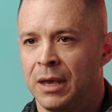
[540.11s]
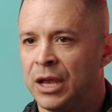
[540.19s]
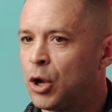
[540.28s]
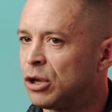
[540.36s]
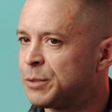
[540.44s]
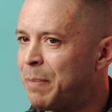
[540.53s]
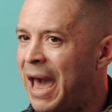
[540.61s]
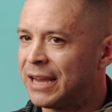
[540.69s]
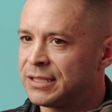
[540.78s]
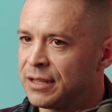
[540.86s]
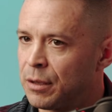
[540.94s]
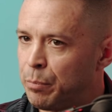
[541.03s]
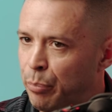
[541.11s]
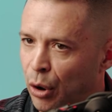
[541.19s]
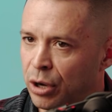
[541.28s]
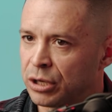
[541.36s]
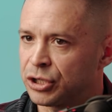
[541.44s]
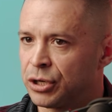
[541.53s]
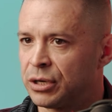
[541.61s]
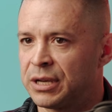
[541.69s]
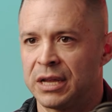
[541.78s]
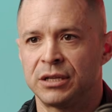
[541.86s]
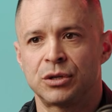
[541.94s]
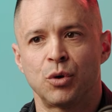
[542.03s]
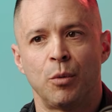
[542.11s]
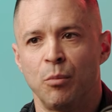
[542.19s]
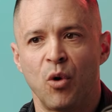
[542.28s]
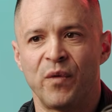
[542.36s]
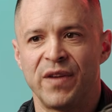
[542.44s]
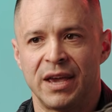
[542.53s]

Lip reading: It goes back to the book turned into a movie